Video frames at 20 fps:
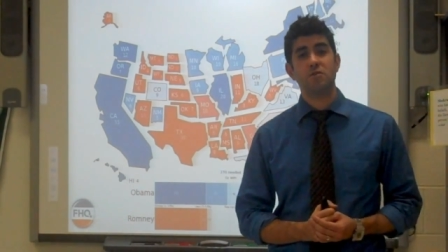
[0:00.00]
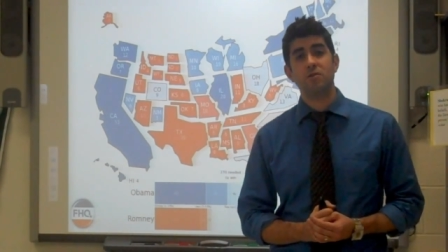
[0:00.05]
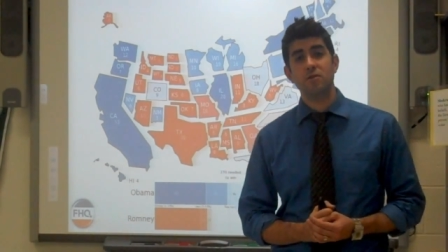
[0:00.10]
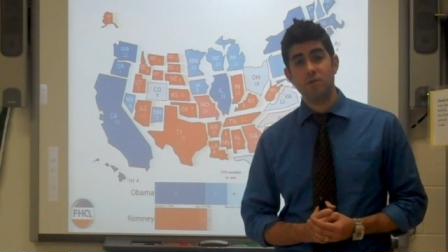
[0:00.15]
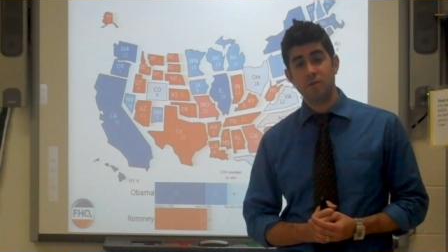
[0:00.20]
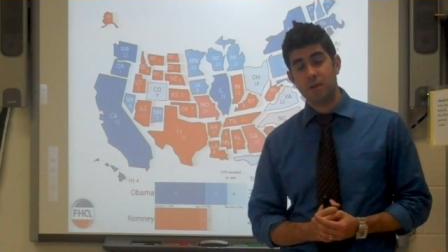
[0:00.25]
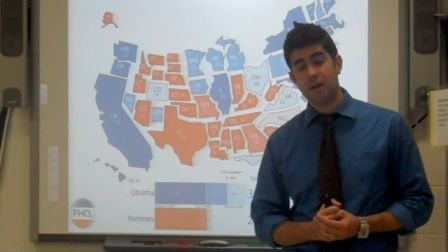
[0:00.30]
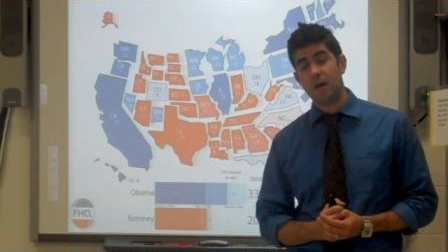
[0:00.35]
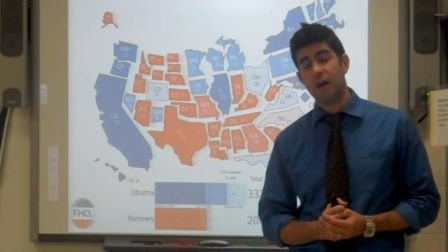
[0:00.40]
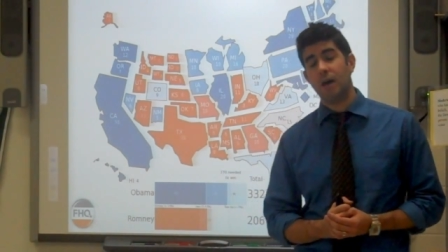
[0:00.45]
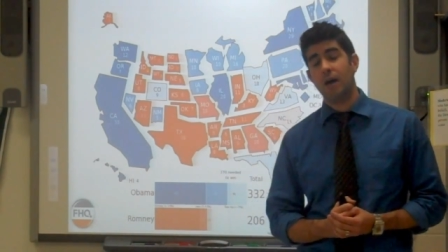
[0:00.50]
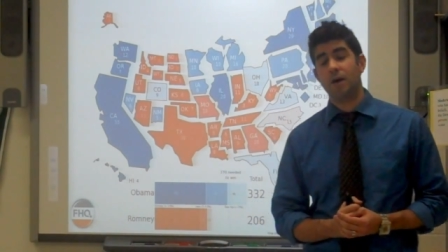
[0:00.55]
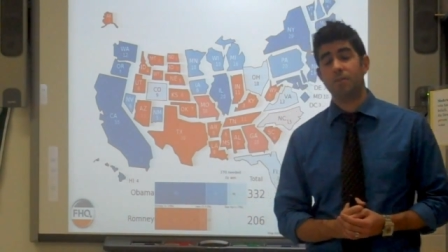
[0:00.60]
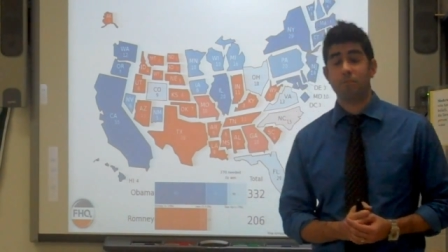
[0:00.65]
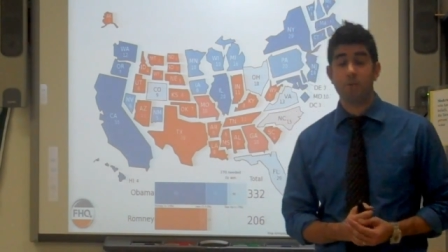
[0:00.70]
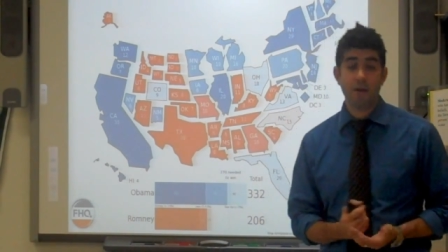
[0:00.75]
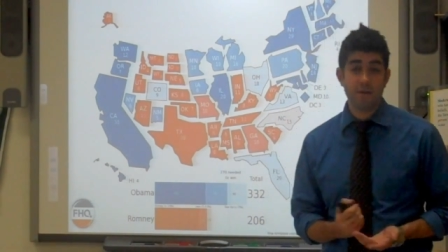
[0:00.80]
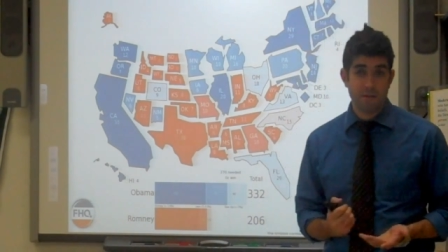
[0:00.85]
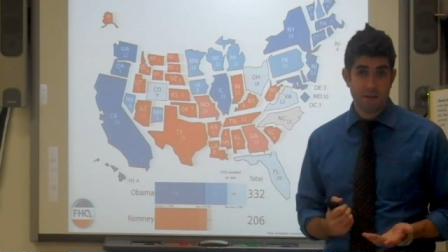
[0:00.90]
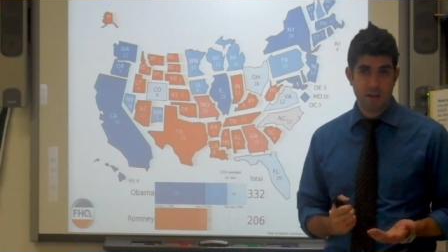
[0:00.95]

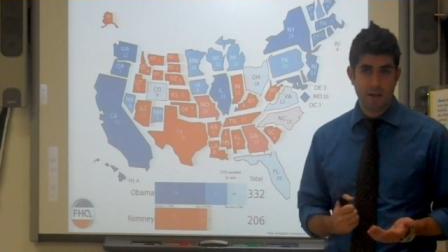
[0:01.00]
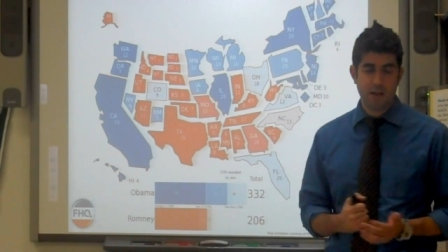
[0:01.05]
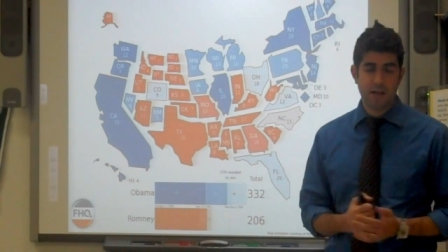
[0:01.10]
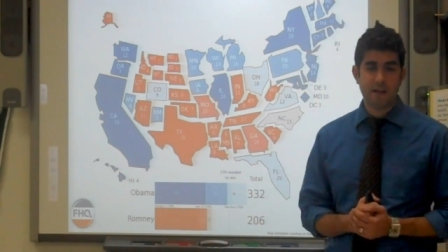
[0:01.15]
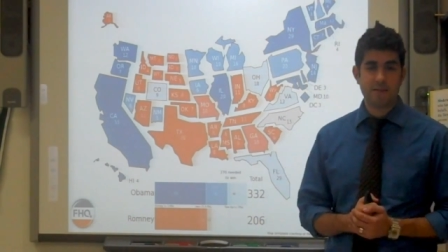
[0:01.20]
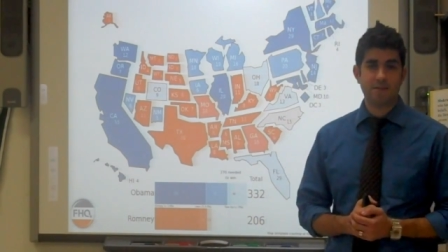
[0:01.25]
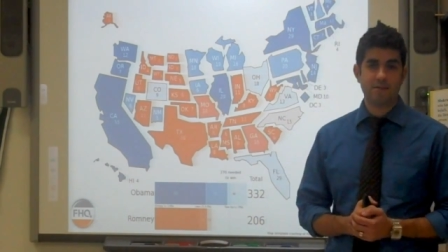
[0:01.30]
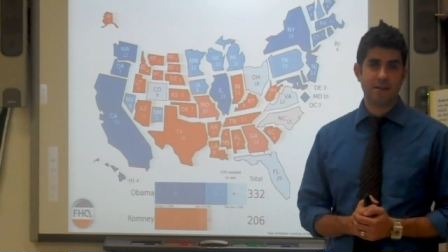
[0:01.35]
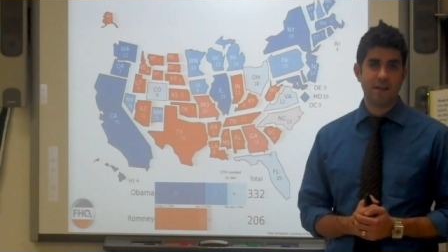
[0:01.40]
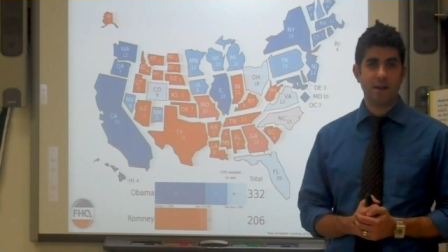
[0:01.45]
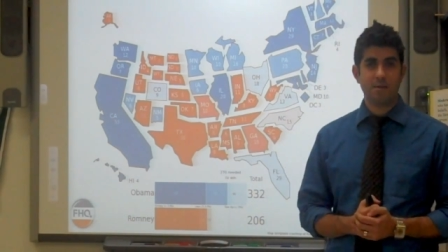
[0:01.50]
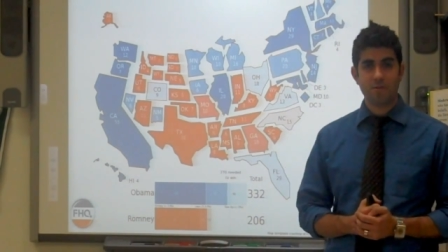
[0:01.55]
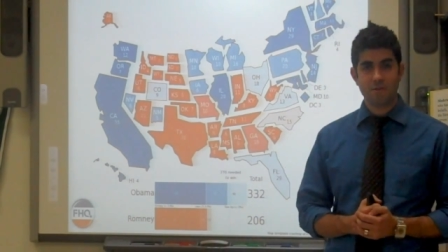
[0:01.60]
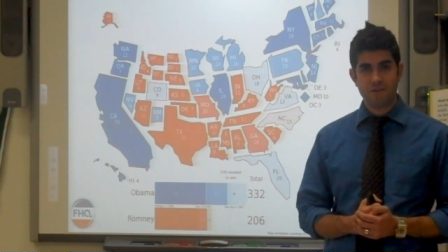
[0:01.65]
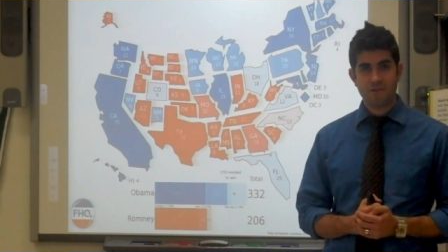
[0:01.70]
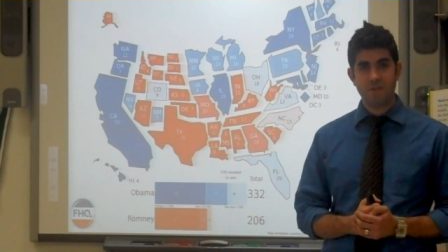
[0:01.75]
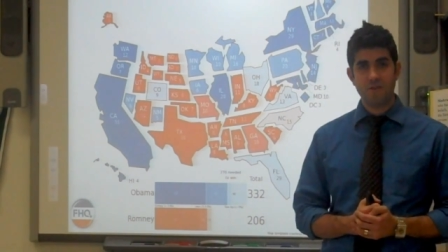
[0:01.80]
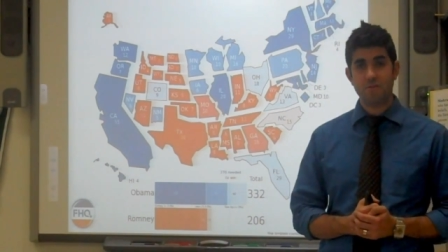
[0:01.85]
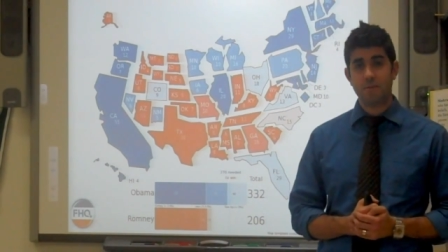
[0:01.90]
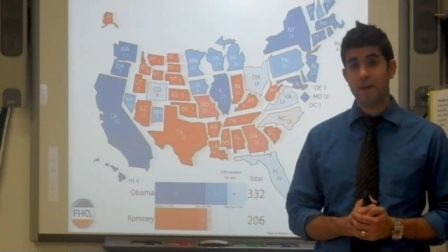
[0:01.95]
at the time,
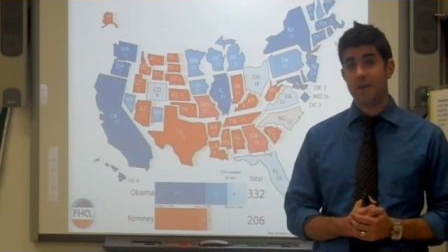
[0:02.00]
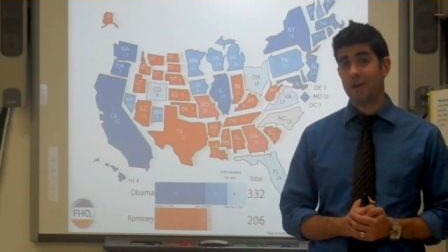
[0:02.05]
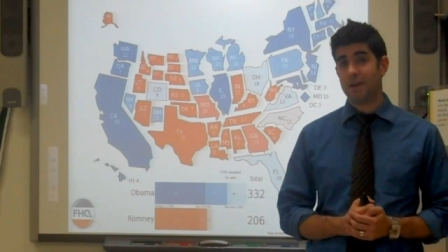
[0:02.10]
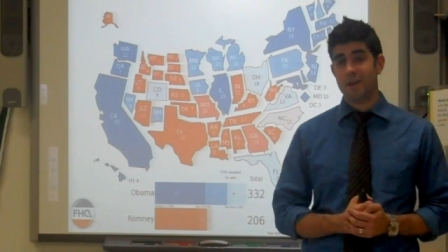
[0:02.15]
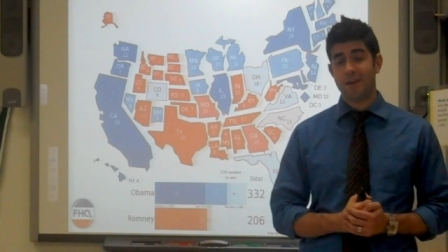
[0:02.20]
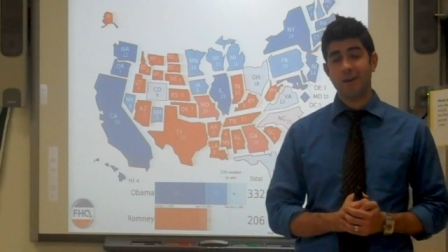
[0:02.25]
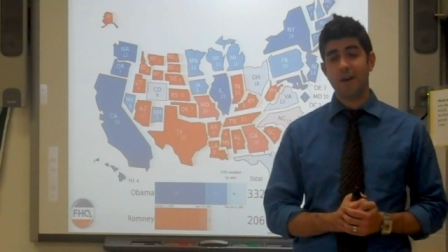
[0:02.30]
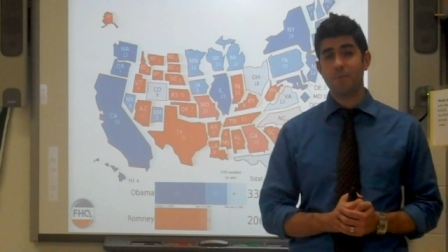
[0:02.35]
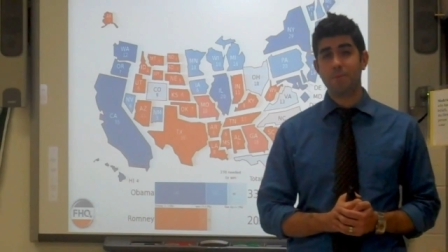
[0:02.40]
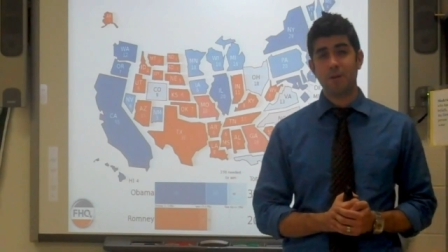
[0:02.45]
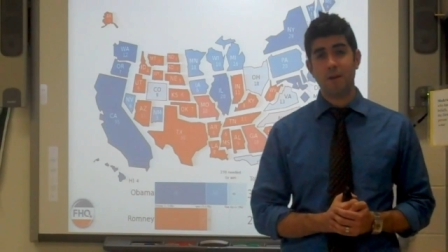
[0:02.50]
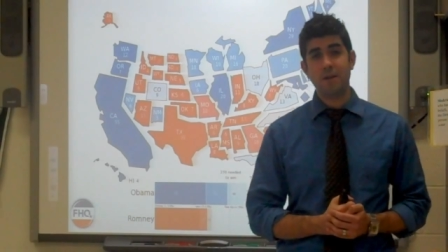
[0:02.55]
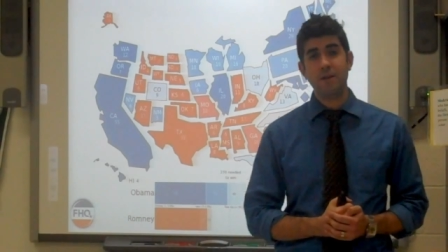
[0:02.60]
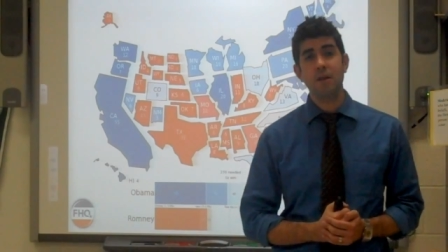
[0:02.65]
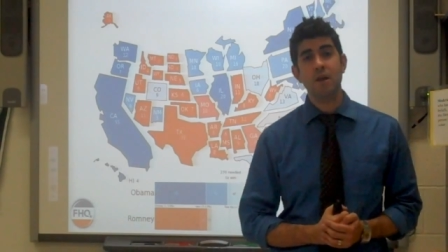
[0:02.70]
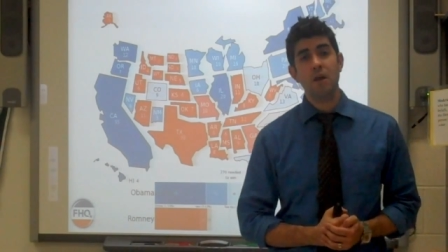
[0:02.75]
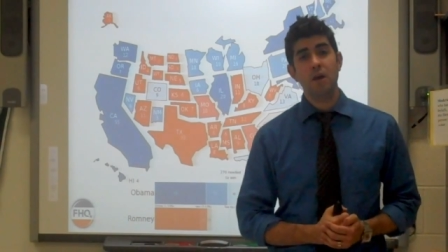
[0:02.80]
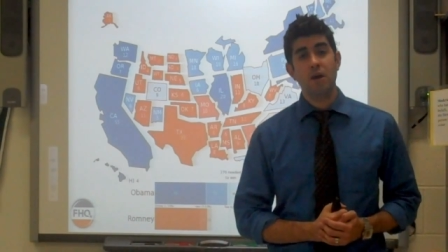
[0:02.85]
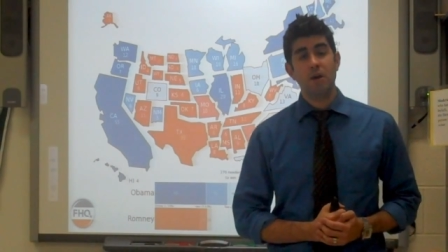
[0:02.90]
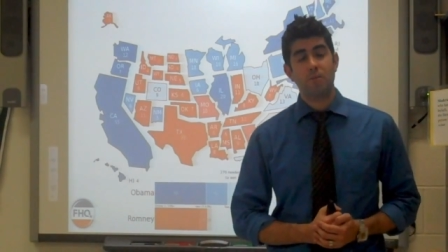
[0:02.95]
an incumbent,